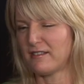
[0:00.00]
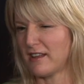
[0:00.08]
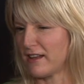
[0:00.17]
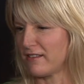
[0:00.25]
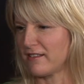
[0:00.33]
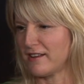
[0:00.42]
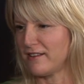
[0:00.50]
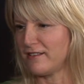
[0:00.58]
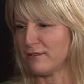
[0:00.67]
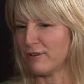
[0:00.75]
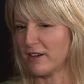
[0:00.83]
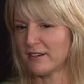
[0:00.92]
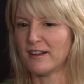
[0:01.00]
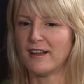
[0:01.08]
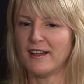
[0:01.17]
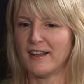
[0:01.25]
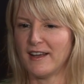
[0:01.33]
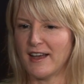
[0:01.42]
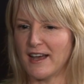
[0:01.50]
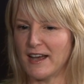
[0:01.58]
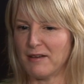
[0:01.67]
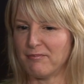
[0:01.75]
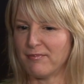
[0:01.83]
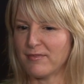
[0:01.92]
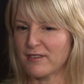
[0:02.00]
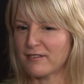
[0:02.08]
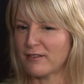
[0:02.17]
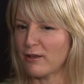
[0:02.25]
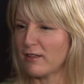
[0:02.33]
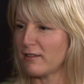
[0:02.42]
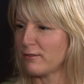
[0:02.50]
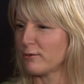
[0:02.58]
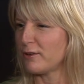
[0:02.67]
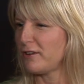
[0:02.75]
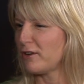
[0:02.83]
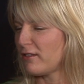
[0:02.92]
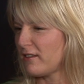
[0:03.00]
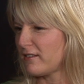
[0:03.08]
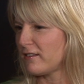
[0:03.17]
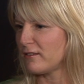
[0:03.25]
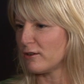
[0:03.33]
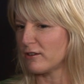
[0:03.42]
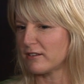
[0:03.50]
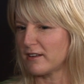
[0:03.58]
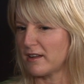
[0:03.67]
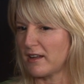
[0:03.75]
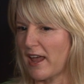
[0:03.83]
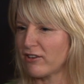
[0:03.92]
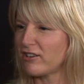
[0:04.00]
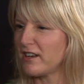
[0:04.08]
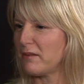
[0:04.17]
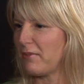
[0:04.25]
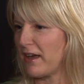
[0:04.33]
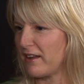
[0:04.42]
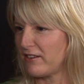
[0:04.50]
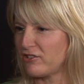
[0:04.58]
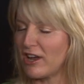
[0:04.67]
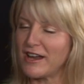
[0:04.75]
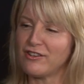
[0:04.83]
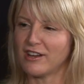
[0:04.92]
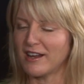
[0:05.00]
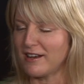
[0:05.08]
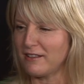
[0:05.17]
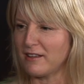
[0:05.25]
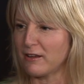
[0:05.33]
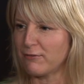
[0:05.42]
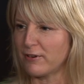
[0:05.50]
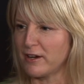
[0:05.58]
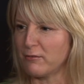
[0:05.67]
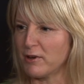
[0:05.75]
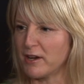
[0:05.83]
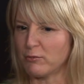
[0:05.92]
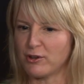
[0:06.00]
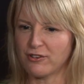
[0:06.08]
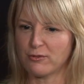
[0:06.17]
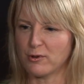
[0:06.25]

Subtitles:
Right. Sounds easy, right? So they thought, this is not actually about changing anything for anyone.